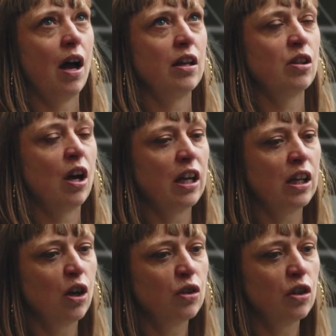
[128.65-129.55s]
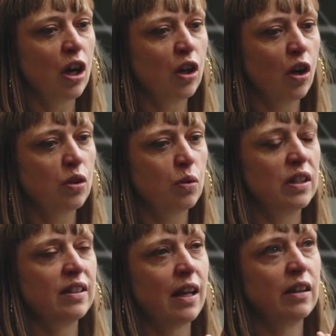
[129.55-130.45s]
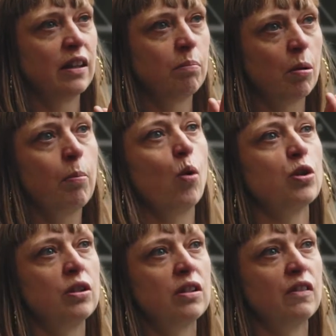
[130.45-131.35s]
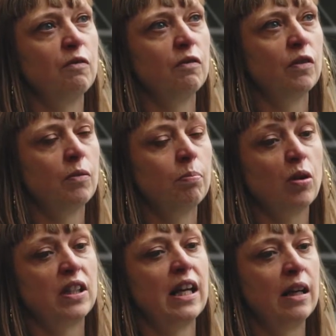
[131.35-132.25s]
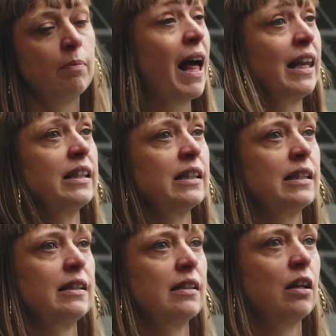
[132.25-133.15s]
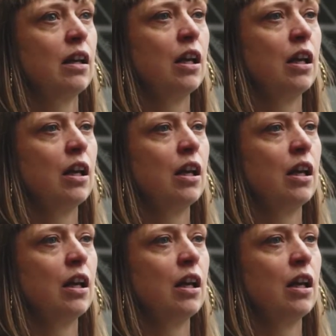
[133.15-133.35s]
So I got to understand the proportions of body and balance,